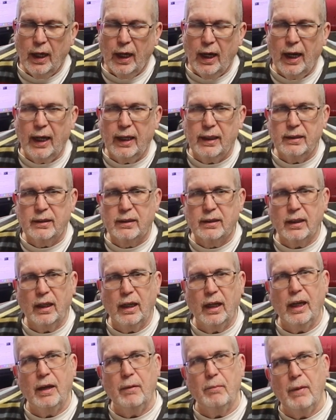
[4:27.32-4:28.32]
And
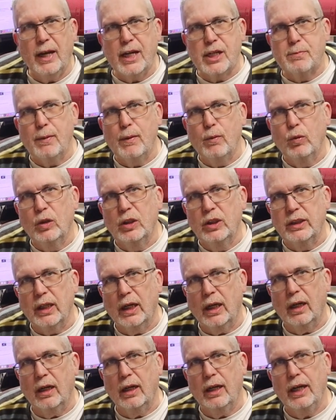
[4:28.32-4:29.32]
it makes me
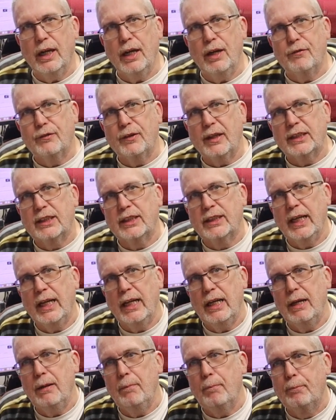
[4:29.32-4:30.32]
wonder, if they're
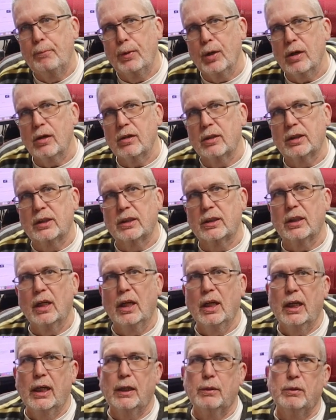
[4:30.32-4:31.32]
stealing books
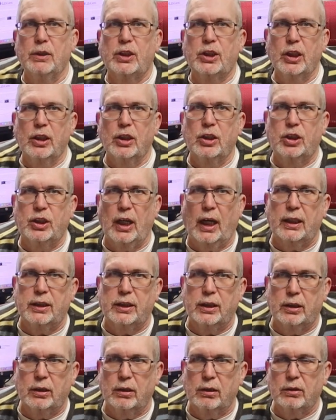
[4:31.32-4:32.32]
and research
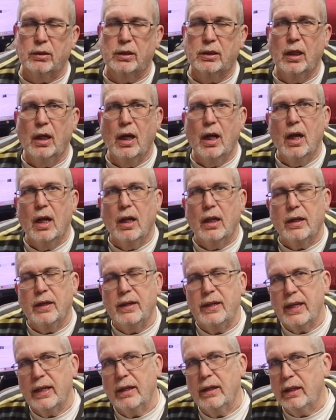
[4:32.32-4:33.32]
articles,
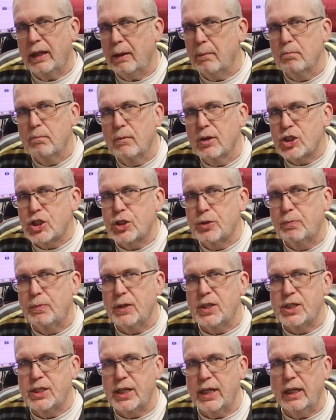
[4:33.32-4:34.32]
they must be
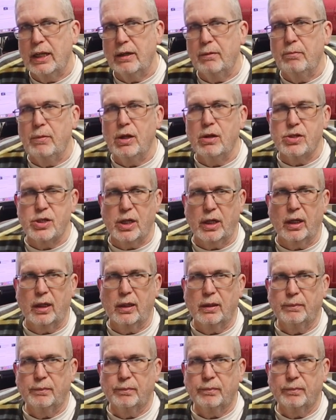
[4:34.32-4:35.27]
stealing music.